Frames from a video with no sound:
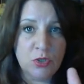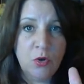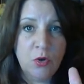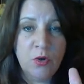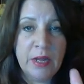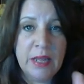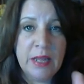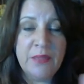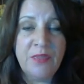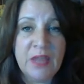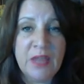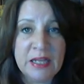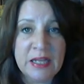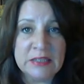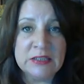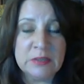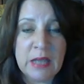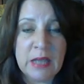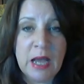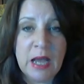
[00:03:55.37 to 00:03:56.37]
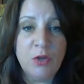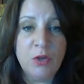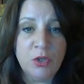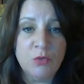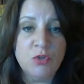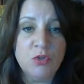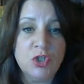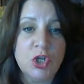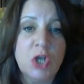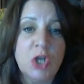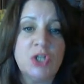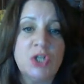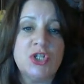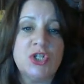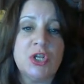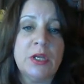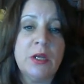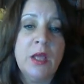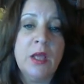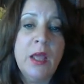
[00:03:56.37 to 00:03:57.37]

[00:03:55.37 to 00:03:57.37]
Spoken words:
Okay, that's how you judge it.